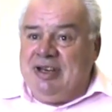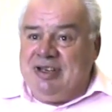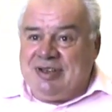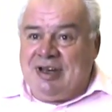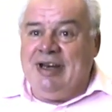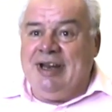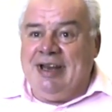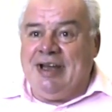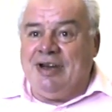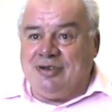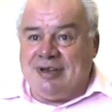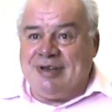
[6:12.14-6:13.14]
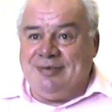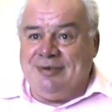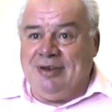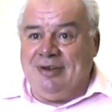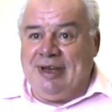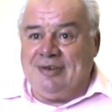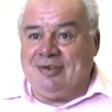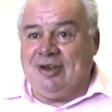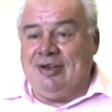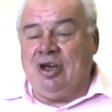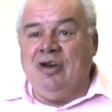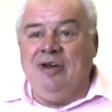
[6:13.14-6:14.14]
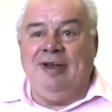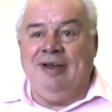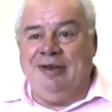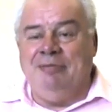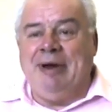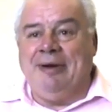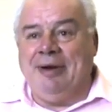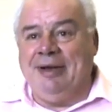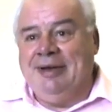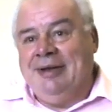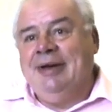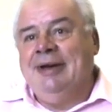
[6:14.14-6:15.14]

design it attractively on the outside, unlike Lamarre.